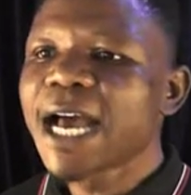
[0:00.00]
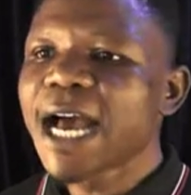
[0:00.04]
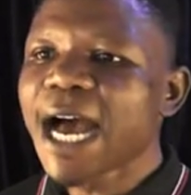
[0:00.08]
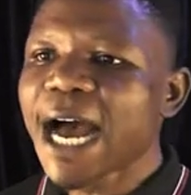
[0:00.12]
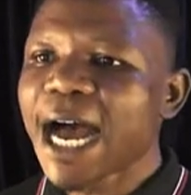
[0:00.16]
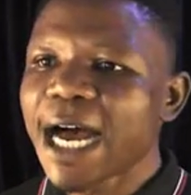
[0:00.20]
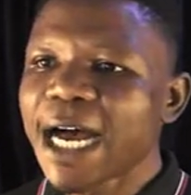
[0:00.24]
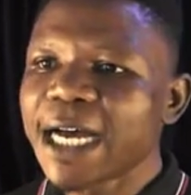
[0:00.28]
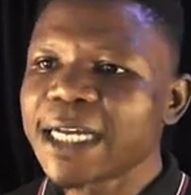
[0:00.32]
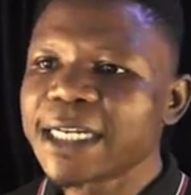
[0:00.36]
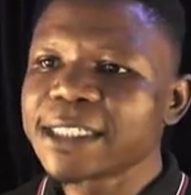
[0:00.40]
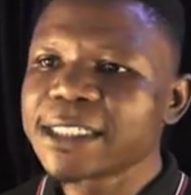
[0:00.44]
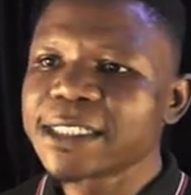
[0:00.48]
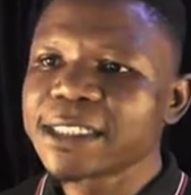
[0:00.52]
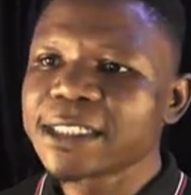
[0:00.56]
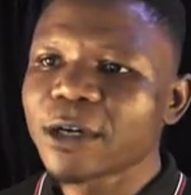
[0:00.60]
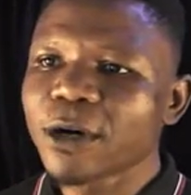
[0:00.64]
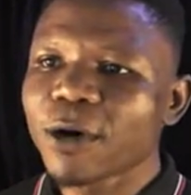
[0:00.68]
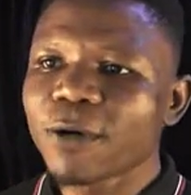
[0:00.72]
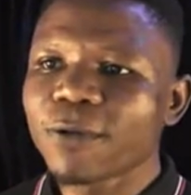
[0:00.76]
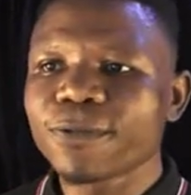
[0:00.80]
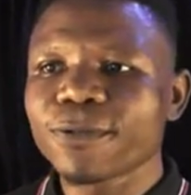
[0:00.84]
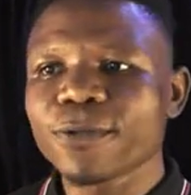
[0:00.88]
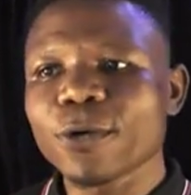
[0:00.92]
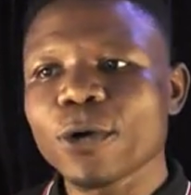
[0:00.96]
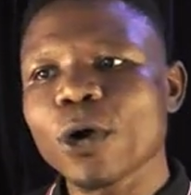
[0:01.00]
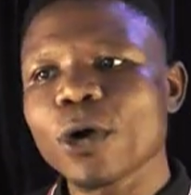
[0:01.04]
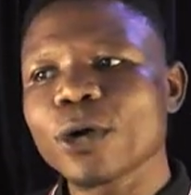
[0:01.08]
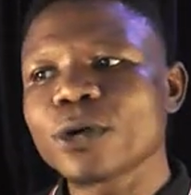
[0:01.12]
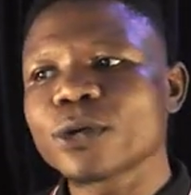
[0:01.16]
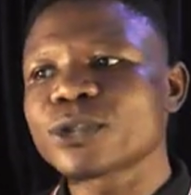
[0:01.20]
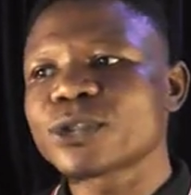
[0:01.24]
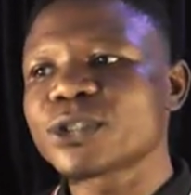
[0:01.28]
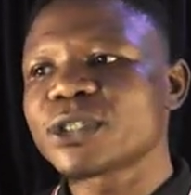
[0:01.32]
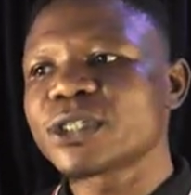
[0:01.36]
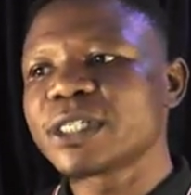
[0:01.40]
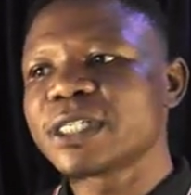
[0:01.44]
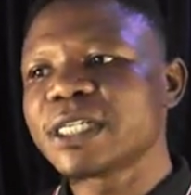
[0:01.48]
And of
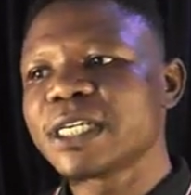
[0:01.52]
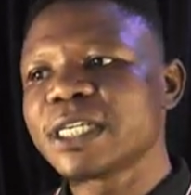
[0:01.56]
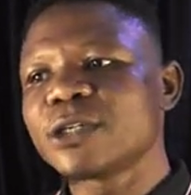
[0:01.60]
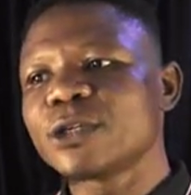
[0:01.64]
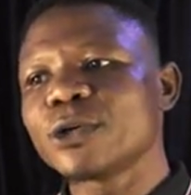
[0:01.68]
course, they